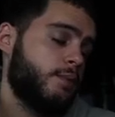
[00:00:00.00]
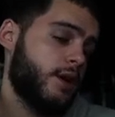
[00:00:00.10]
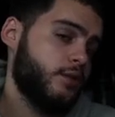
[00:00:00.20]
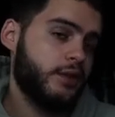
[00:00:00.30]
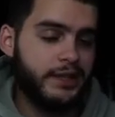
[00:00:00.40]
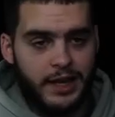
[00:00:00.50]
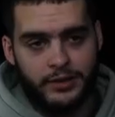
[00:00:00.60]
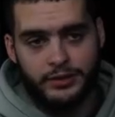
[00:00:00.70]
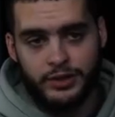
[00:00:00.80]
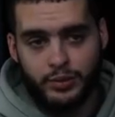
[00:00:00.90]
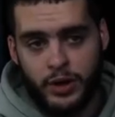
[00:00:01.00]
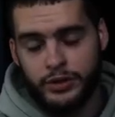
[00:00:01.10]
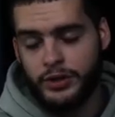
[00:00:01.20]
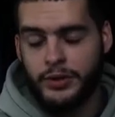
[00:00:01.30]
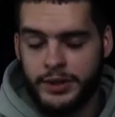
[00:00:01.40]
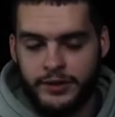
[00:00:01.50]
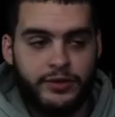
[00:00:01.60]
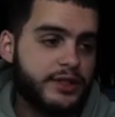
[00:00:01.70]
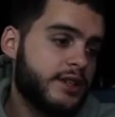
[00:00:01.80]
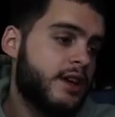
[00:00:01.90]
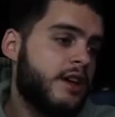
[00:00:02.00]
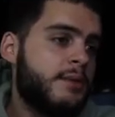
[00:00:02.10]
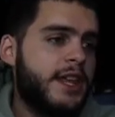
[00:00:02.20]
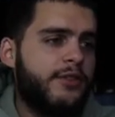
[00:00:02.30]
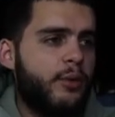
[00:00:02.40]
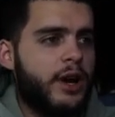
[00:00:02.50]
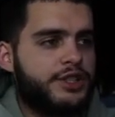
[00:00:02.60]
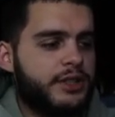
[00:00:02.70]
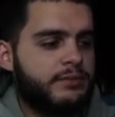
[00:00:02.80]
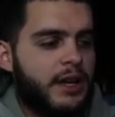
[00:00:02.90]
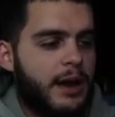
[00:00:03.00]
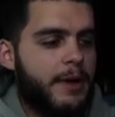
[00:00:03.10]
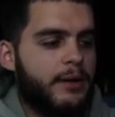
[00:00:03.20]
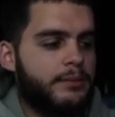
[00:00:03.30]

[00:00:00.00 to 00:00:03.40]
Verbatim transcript: out my other link down there as well. You'll know the difference. Thank you for watching. I'm out.